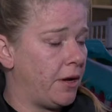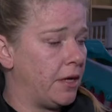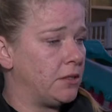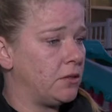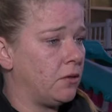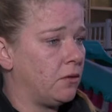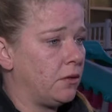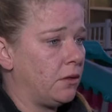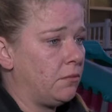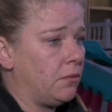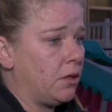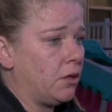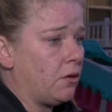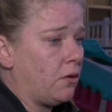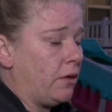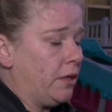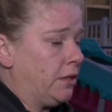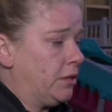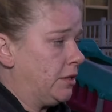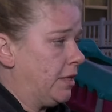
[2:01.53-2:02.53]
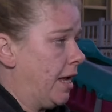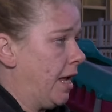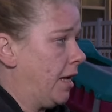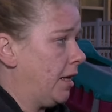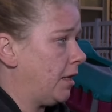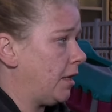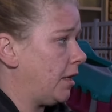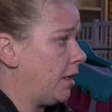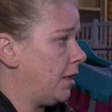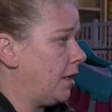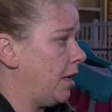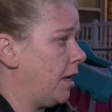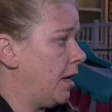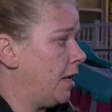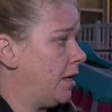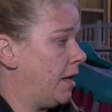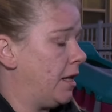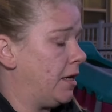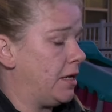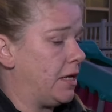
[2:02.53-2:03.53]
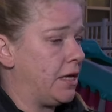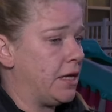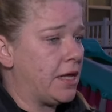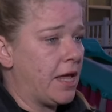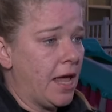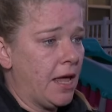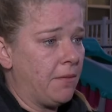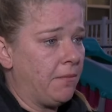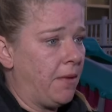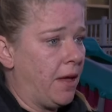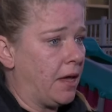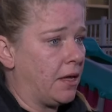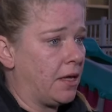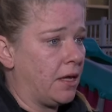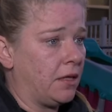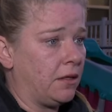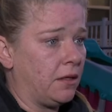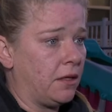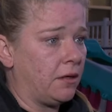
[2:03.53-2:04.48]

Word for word: I told him to go and check, and then he came back in.